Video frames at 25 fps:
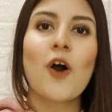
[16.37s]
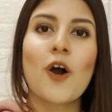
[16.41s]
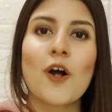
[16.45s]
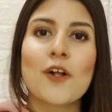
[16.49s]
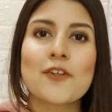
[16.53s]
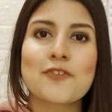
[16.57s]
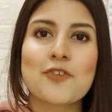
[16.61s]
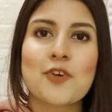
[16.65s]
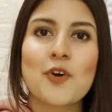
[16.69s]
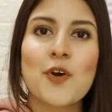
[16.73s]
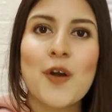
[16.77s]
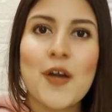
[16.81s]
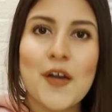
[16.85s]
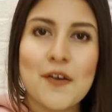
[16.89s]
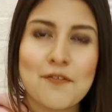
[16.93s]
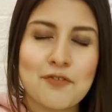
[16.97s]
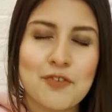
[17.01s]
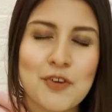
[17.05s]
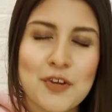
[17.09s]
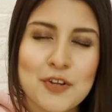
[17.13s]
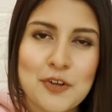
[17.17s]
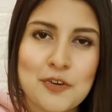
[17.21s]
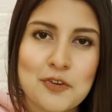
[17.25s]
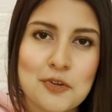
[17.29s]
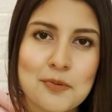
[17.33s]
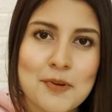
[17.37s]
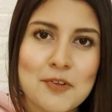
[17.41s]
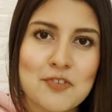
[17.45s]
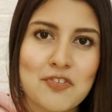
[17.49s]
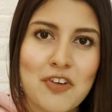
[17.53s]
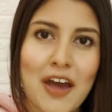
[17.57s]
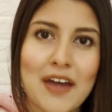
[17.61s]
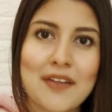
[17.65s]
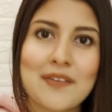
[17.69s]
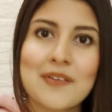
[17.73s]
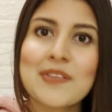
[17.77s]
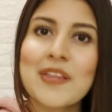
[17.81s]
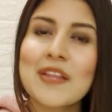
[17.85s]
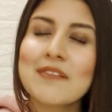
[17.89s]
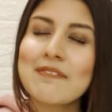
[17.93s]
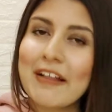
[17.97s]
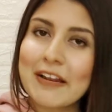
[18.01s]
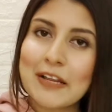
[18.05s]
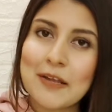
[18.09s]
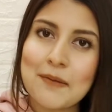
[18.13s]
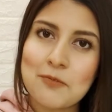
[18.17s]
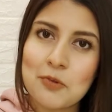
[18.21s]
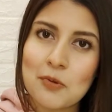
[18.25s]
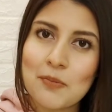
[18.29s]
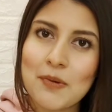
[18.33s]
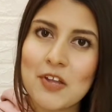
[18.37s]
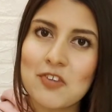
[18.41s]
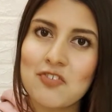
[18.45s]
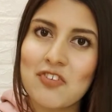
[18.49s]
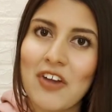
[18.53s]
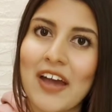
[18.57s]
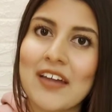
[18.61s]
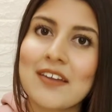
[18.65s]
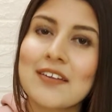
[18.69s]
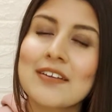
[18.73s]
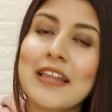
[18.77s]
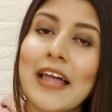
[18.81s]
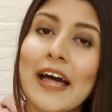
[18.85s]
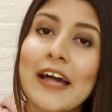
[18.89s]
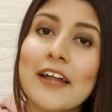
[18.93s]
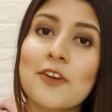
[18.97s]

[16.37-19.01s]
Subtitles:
Also, if you're new to my channel, then welcome to my channel,